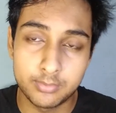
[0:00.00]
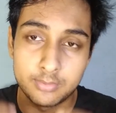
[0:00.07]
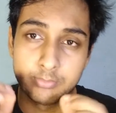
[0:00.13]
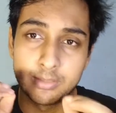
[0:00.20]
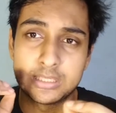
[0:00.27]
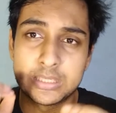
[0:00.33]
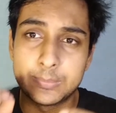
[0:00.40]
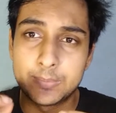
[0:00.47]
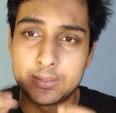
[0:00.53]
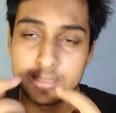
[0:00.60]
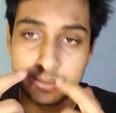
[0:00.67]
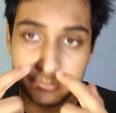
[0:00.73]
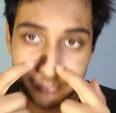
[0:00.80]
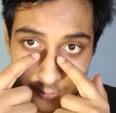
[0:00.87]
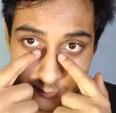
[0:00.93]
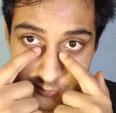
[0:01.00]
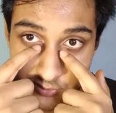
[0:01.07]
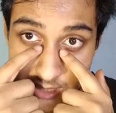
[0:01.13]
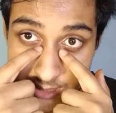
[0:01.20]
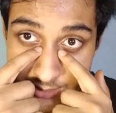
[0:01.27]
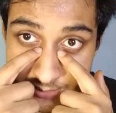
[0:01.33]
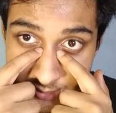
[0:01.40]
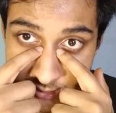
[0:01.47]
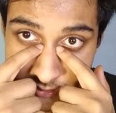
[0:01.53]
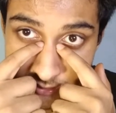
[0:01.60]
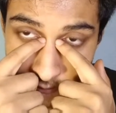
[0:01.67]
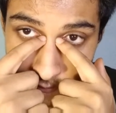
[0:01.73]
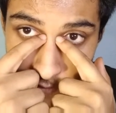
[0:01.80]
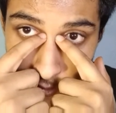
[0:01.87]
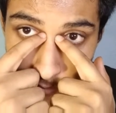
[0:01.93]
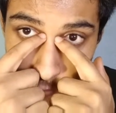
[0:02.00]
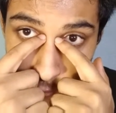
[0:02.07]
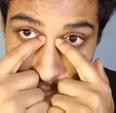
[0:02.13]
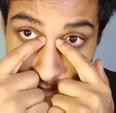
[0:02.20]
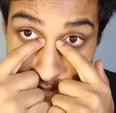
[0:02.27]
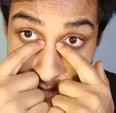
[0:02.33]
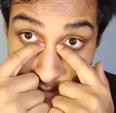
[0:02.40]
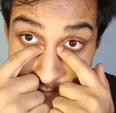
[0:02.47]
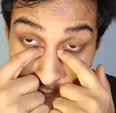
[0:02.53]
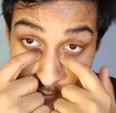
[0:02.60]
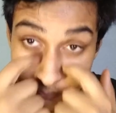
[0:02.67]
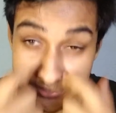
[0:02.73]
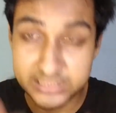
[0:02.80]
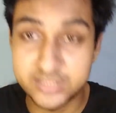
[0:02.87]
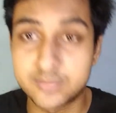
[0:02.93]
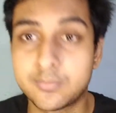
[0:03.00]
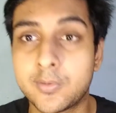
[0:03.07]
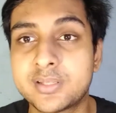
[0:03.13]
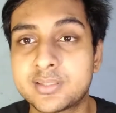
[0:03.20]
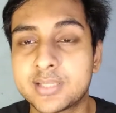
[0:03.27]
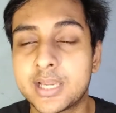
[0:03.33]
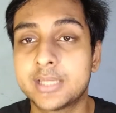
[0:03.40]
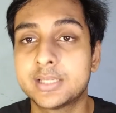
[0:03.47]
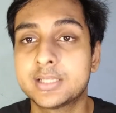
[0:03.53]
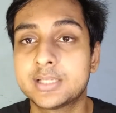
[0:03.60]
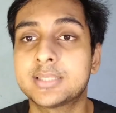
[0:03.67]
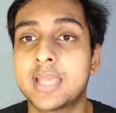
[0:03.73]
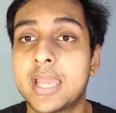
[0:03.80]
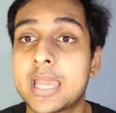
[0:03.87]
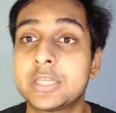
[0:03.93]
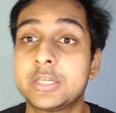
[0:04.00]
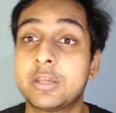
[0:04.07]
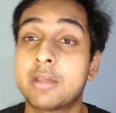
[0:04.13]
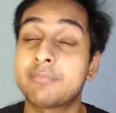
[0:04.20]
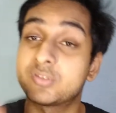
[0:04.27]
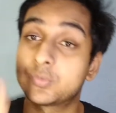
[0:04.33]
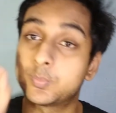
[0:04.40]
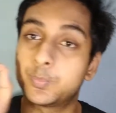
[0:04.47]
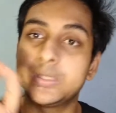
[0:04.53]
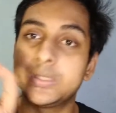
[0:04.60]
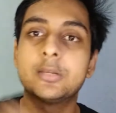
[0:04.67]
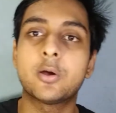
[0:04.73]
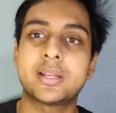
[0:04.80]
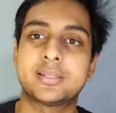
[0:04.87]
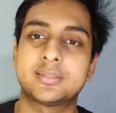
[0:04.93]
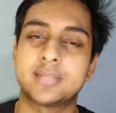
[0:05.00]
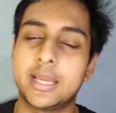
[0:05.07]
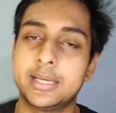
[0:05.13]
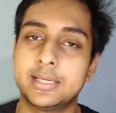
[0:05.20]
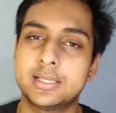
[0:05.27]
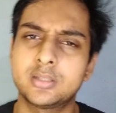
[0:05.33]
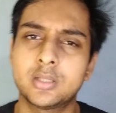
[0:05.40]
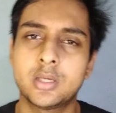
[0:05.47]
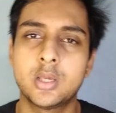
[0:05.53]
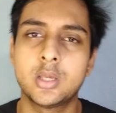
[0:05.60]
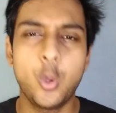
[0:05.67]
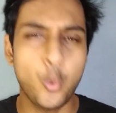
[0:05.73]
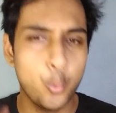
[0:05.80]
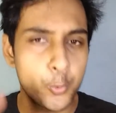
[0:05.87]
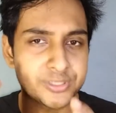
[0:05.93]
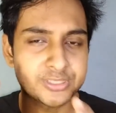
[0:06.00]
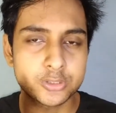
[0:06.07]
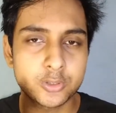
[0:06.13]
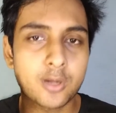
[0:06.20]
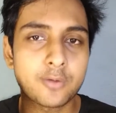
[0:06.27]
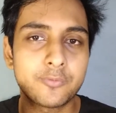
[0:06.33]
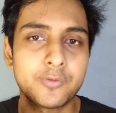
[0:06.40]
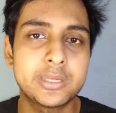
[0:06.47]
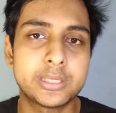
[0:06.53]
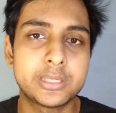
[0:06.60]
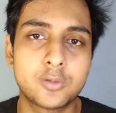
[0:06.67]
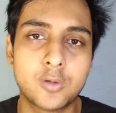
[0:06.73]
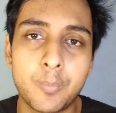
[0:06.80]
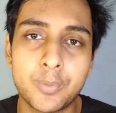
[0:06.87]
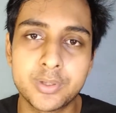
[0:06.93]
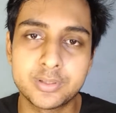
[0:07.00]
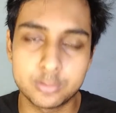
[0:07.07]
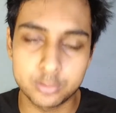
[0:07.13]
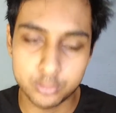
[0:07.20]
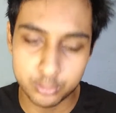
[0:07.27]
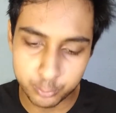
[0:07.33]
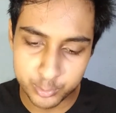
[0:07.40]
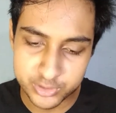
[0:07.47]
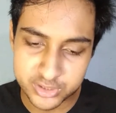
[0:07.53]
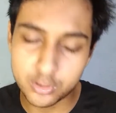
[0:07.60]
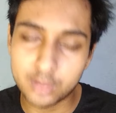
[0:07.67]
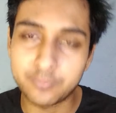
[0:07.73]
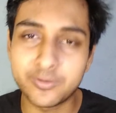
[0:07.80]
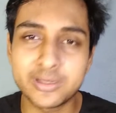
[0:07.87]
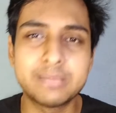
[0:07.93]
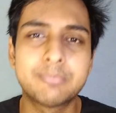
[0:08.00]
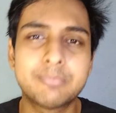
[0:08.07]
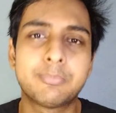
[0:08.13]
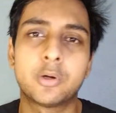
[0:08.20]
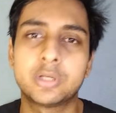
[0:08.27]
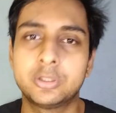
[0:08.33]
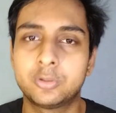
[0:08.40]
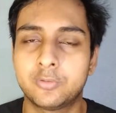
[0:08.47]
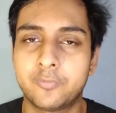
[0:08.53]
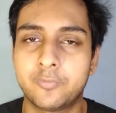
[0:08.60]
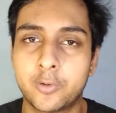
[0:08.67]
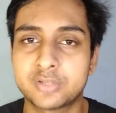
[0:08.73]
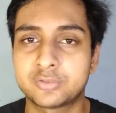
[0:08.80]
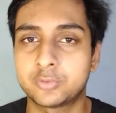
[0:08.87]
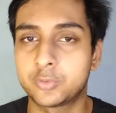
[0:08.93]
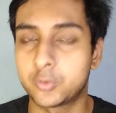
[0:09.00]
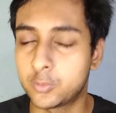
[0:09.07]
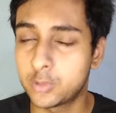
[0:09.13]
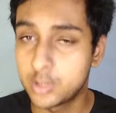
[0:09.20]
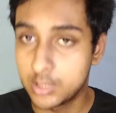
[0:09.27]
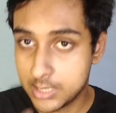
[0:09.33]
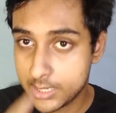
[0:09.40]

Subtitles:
Multiple number of sinuses, they form together and form ethmoid sinus. And you have sphenoid sinus, which is not very common, which is not very important for us to know.